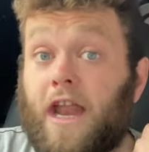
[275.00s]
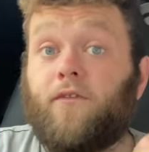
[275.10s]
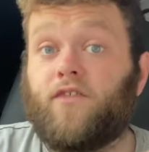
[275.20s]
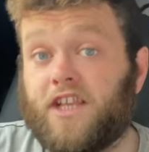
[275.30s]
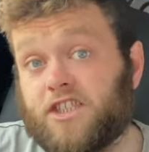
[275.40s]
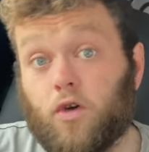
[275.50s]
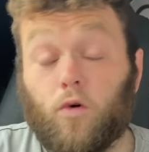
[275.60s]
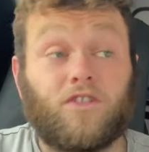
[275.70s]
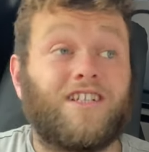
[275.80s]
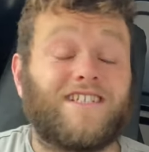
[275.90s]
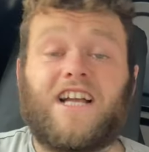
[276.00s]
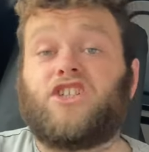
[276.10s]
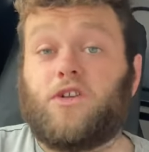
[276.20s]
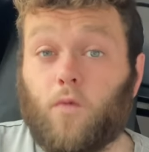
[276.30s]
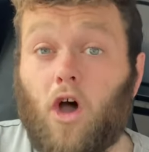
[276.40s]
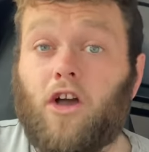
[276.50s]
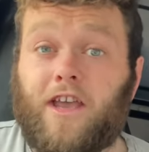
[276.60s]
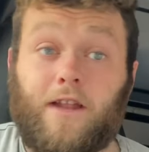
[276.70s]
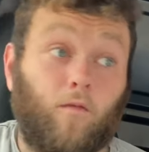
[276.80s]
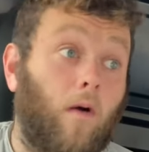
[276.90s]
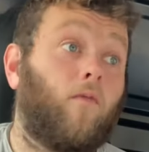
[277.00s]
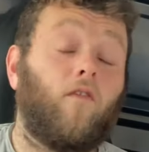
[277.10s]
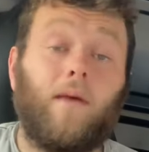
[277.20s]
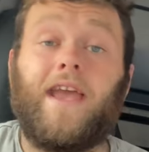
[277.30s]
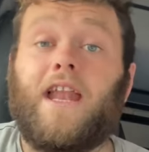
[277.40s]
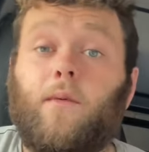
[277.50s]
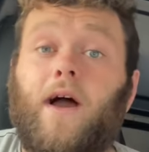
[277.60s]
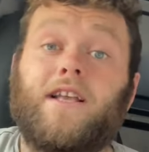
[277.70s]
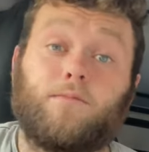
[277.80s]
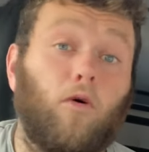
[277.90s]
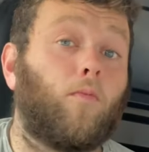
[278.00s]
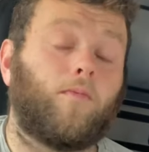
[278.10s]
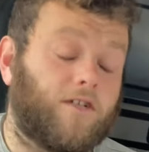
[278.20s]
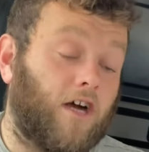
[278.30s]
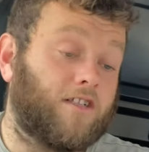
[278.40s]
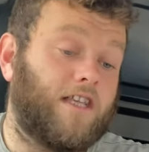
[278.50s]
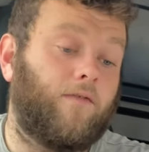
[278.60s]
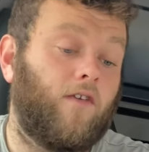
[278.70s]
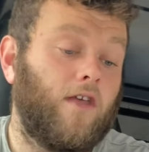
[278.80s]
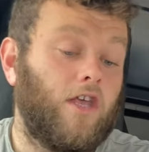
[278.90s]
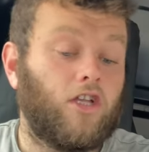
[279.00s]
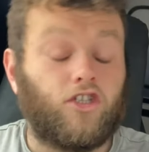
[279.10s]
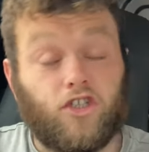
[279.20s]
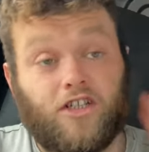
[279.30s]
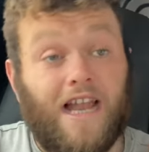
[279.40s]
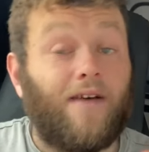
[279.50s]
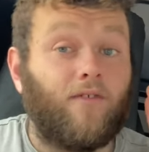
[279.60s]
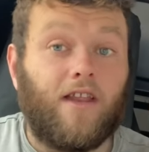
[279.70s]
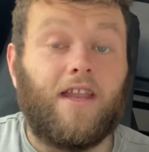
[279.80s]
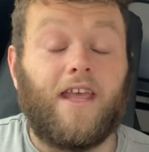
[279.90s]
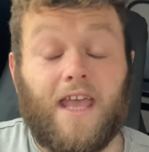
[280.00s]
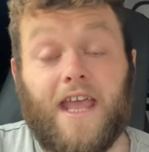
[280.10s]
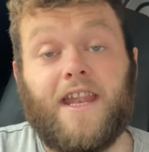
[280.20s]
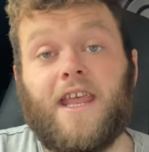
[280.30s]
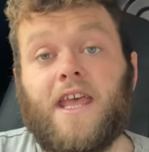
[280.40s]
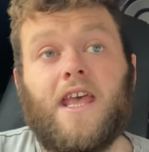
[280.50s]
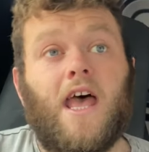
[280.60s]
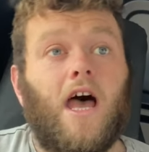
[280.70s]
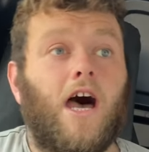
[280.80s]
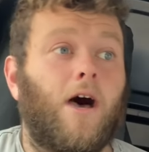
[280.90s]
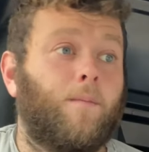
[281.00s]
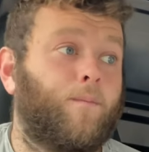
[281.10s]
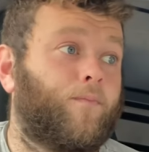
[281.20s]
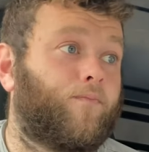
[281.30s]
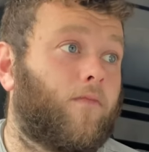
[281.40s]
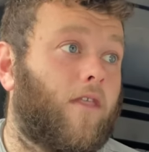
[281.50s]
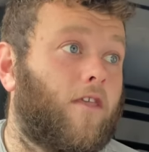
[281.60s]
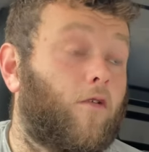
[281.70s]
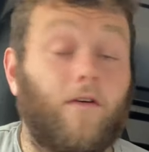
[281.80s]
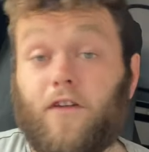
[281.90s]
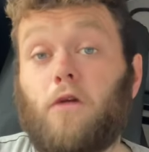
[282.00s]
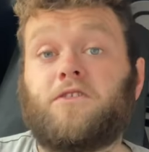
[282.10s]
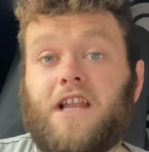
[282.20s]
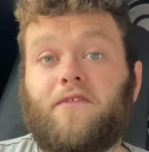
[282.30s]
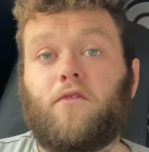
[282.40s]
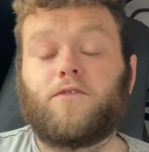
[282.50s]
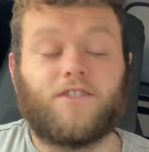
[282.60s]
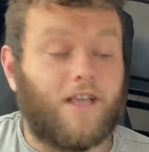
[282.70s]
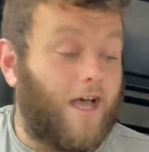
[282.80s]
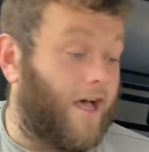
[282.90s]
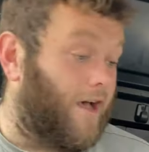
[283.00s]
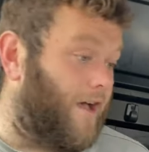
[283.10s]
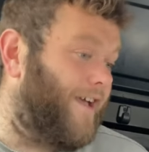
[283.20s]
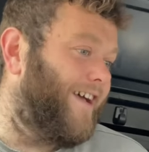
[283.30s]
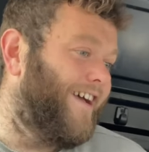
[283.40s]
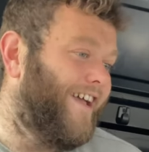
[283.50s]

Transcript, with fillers: it for this course and it's actually working well for me anyway. It's more productive just leveling it in. Um, with loads of levels. Uh,